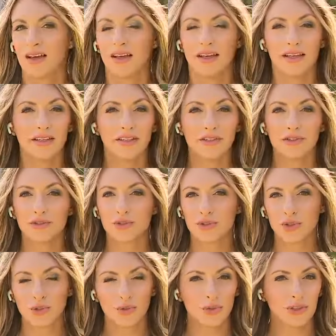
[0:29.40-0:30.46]
It is
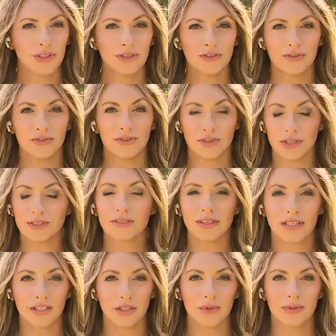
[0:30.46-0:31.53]
truly, just
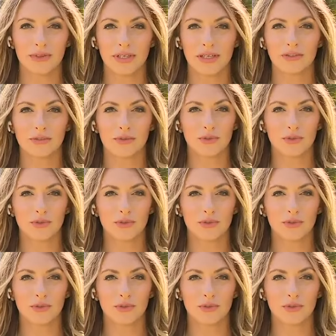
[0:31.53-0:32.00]
like you said,